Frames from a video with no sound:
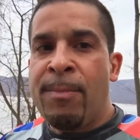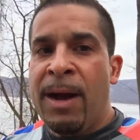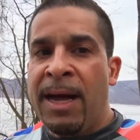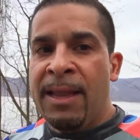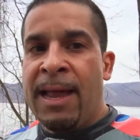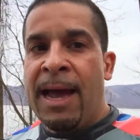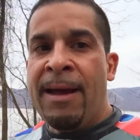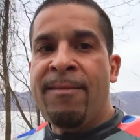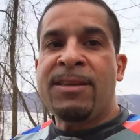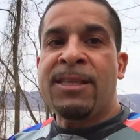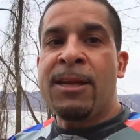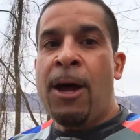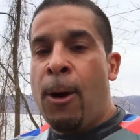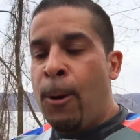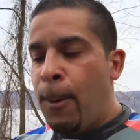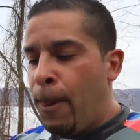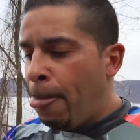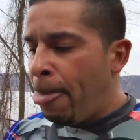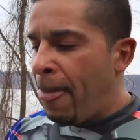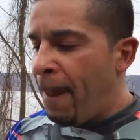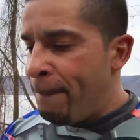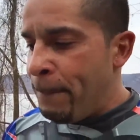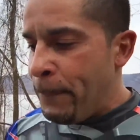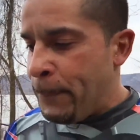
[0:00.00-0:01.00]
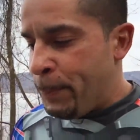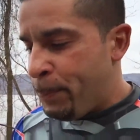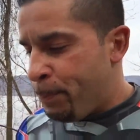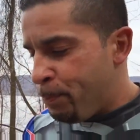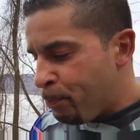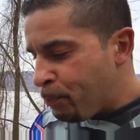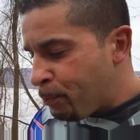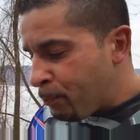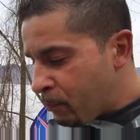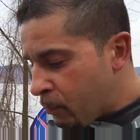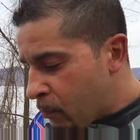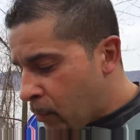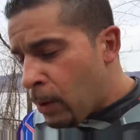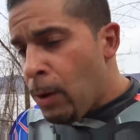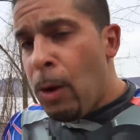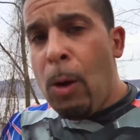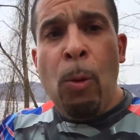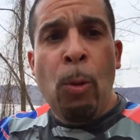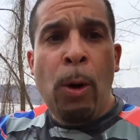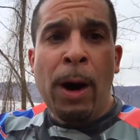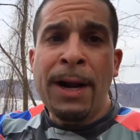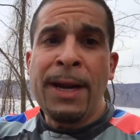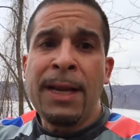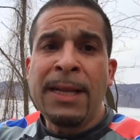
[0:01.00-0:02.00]
in my life. So
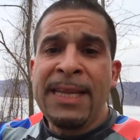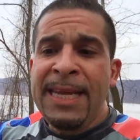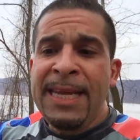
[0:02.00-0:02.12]
I want to